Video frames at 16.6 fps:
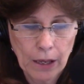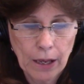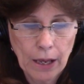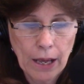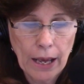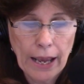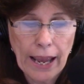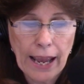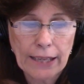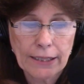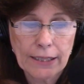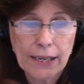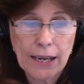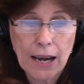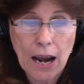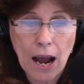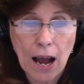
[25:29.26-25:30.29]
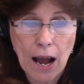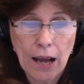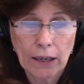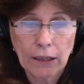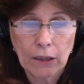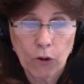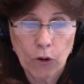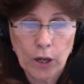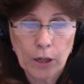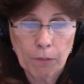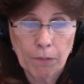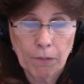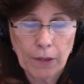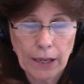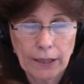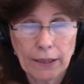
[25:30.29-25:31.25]
Yeah. It's not going to,
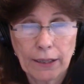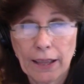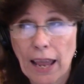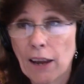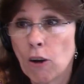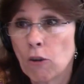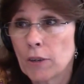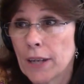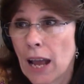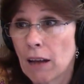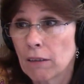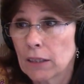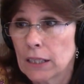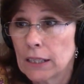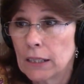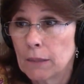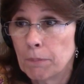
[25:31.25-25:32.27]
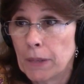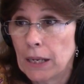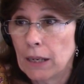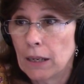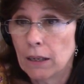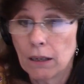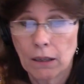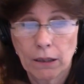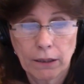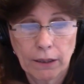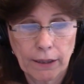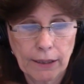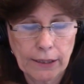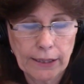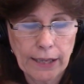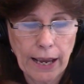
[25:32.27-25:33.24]
it, they don't tout the speed
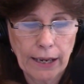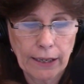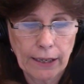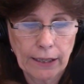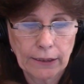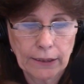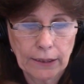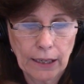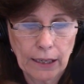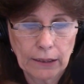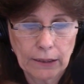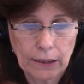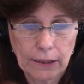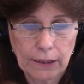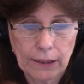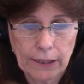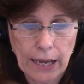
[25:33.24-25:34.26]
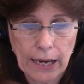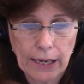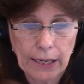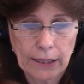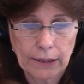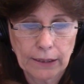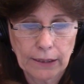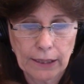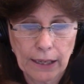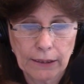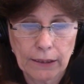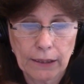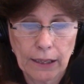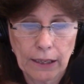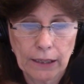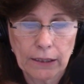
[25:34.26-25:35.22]
that the SanDisk does because the SanDisk
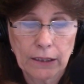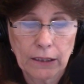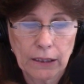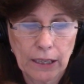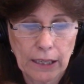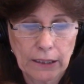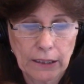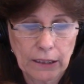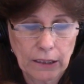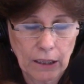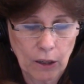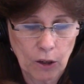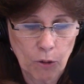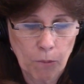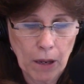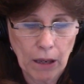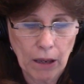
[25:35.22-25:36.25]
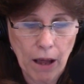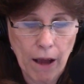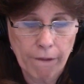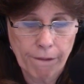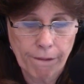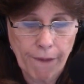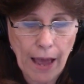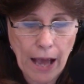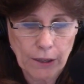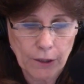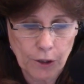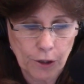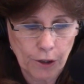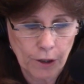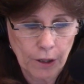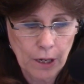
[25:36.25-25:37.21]
says that it, it's going to be a lot
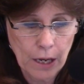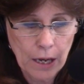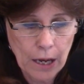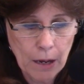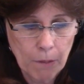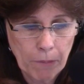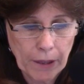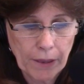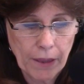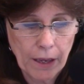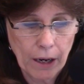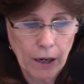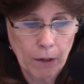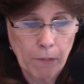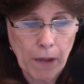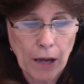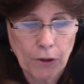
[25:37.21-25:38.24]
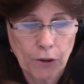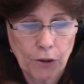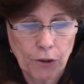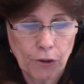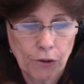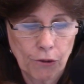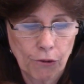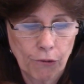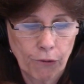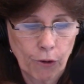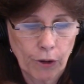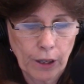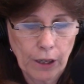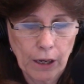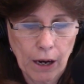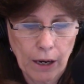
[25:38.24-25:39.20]
faster, but they're about
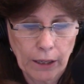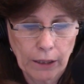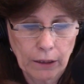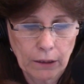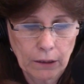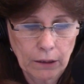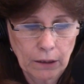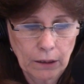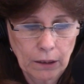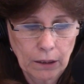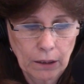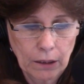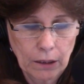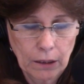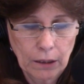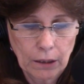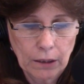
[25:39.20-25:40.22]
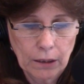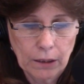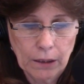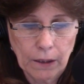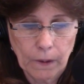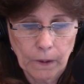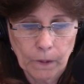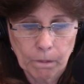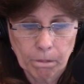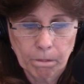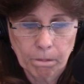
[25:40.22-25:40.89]
249. So.